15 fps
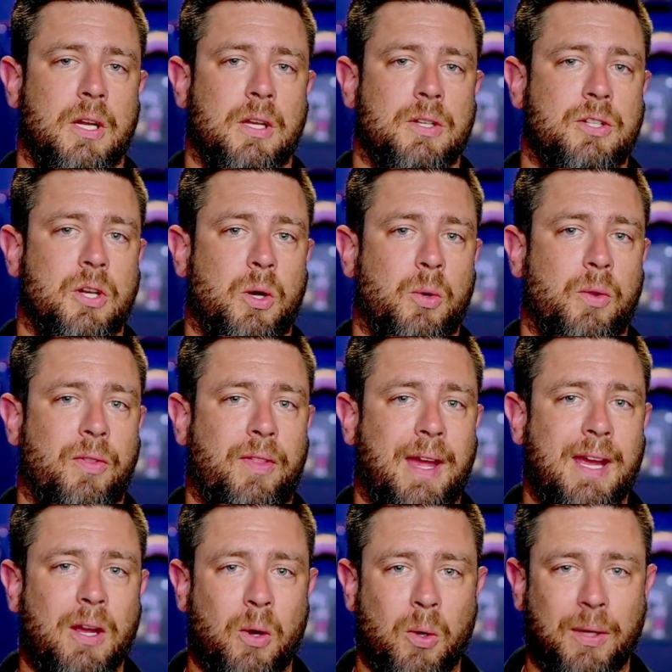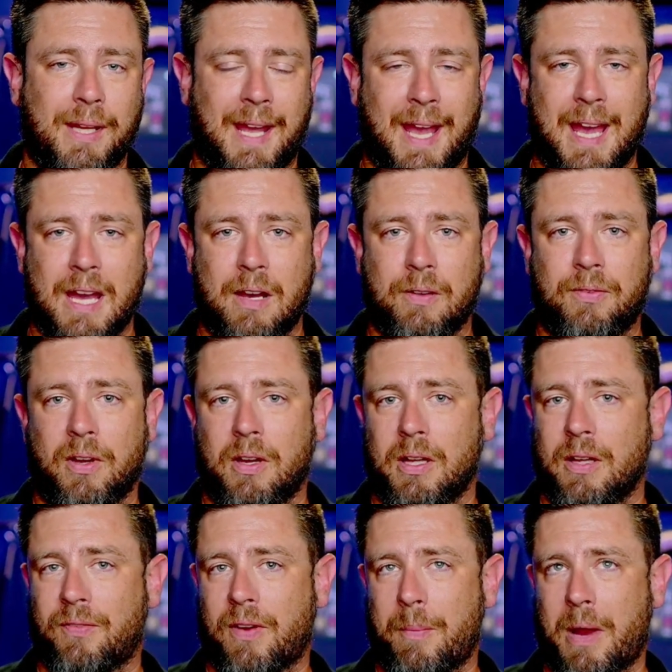So they only have,
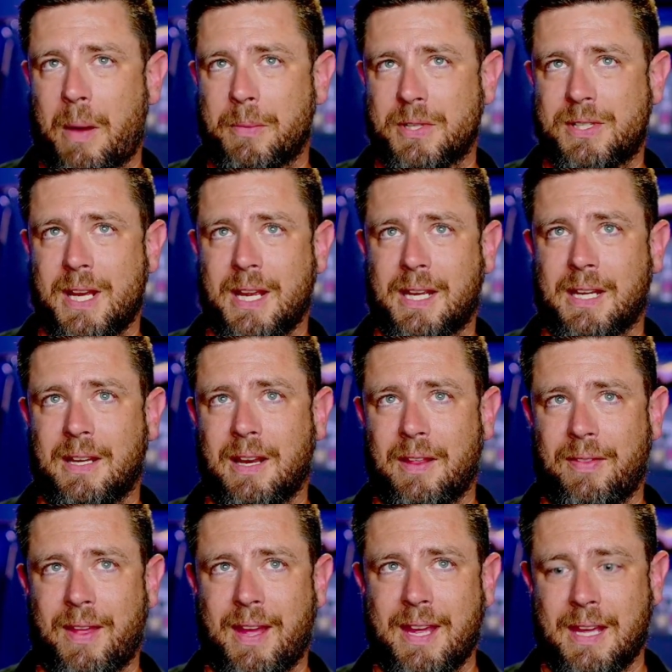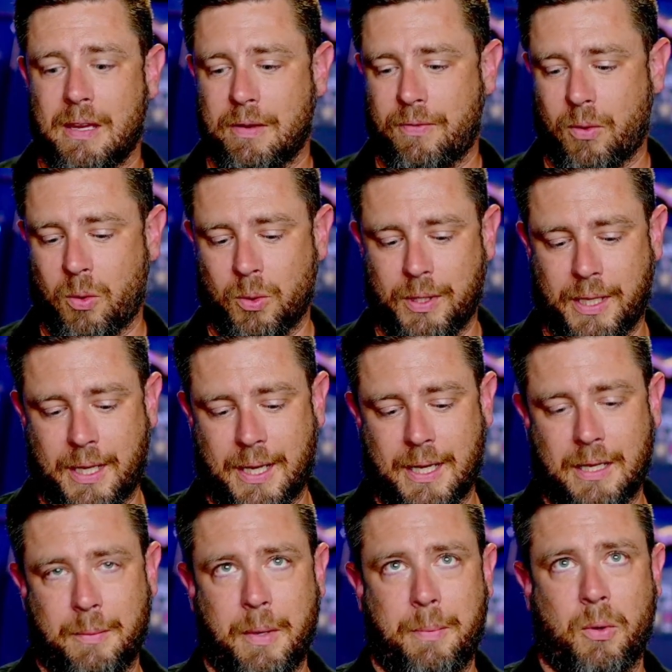if I'm not mistaken, they have only got,
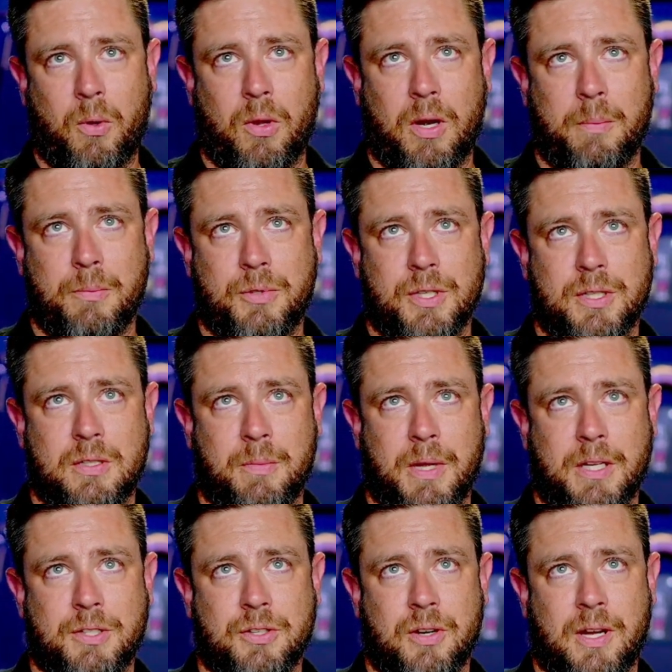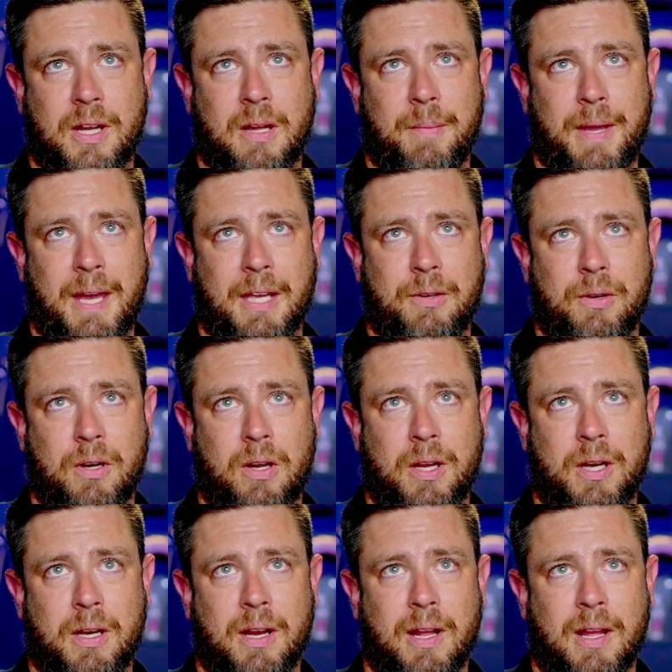let me pull it up just to make sure I am accurate
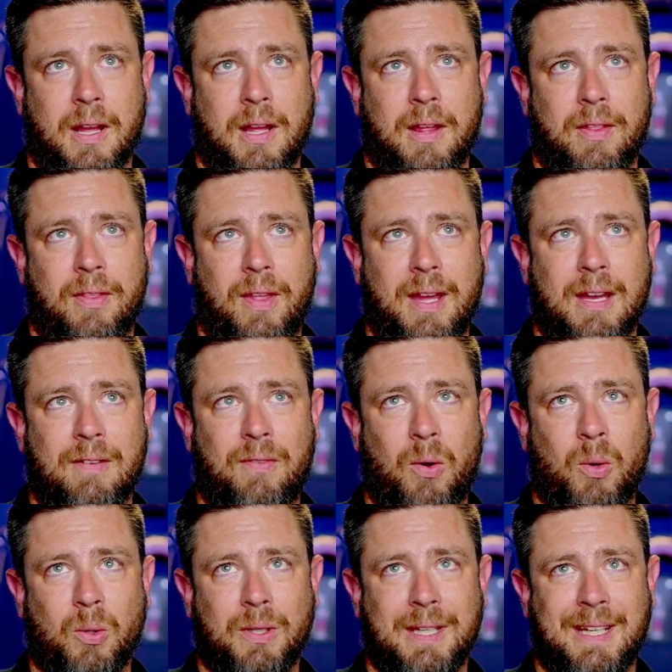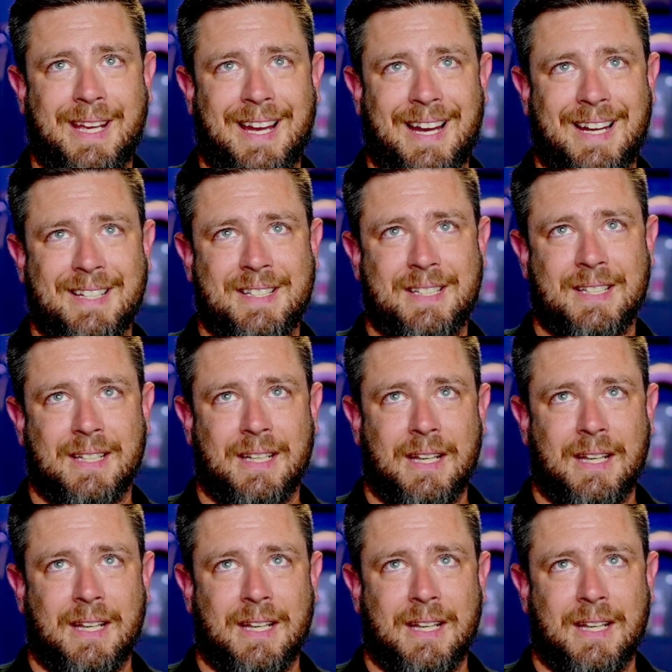on it, they have only got